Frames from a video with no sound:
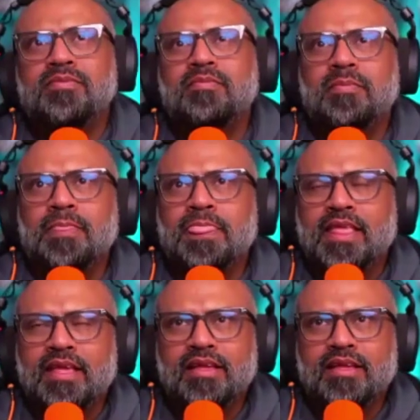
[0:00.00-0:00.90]
Hmm.
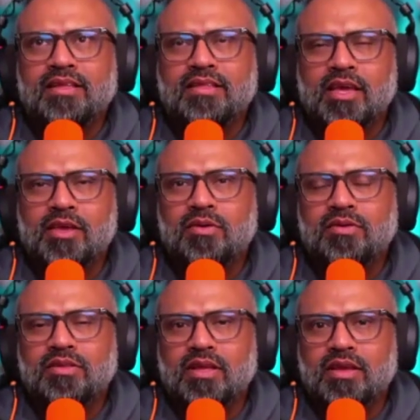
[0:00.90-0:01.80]
Thank
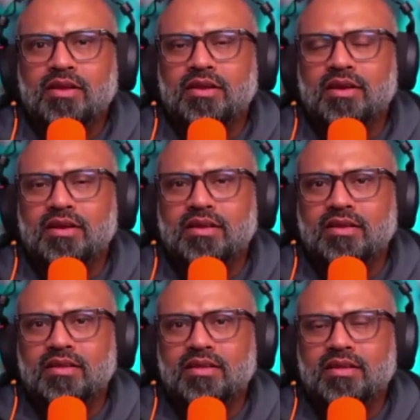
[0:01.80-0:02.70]
you,
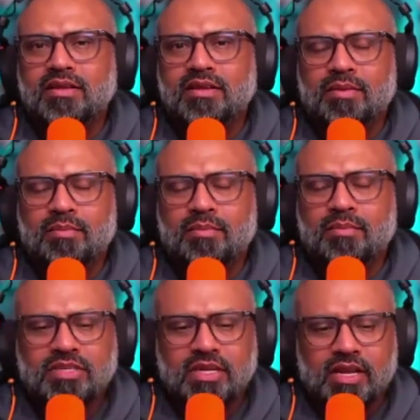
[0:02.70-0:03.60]

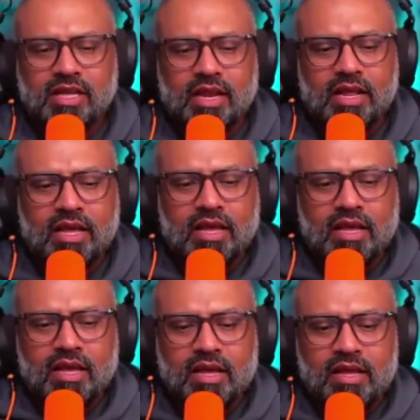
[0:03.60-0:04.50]
Ramya, for sharing that.
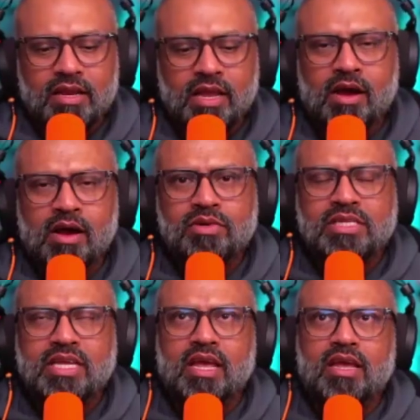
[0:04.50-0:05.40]
Neha, I
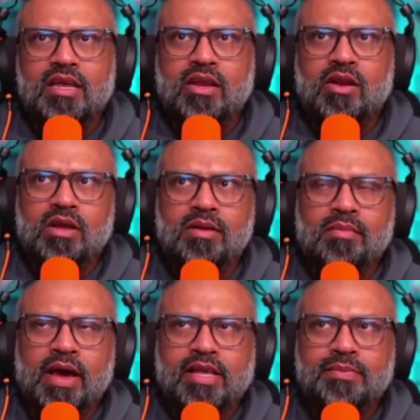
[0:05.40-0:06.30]
would say,
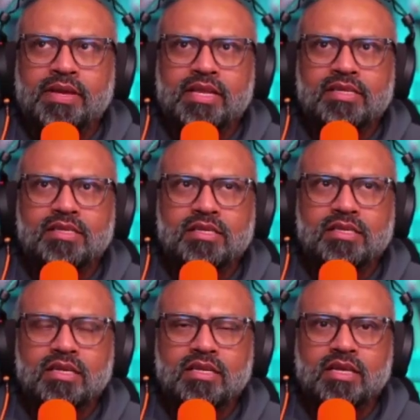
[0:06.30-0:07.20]
in my experience,
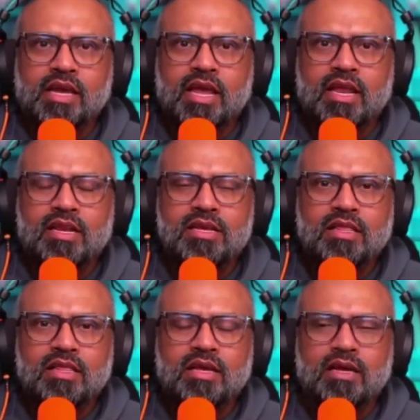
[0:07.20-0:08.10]
it's again
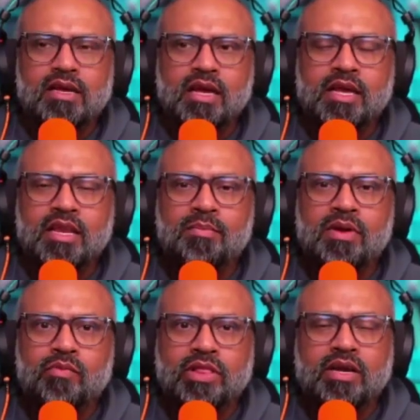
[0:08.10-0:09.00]
the
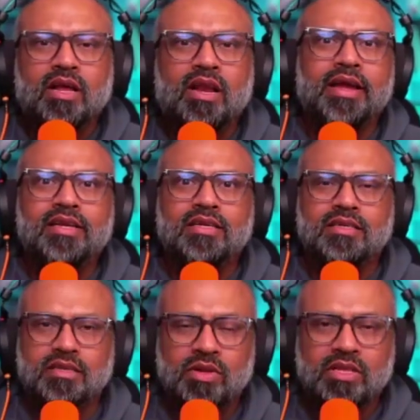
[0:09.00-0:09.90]
agreement with the client.
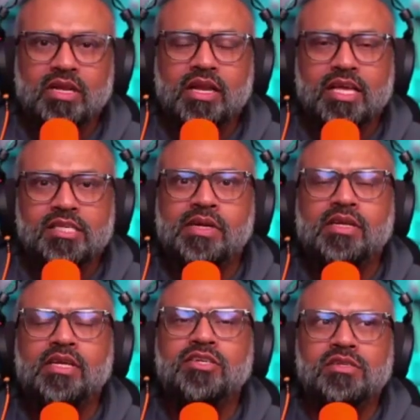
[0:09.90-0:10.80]
What are the
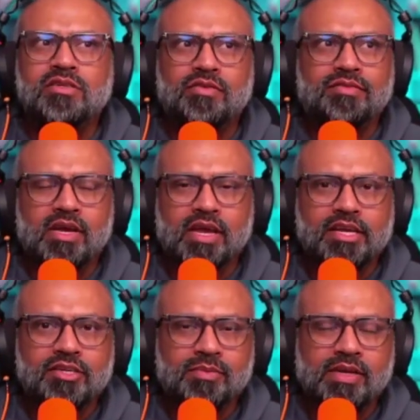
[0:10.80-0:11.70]
expectations of the
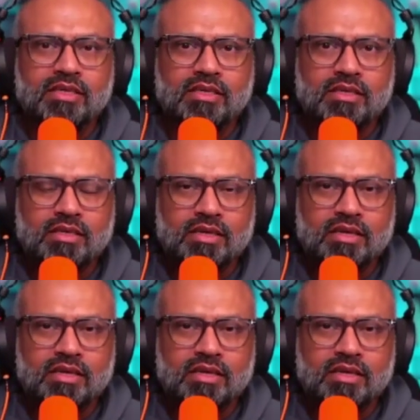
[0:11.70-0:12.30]
engagement?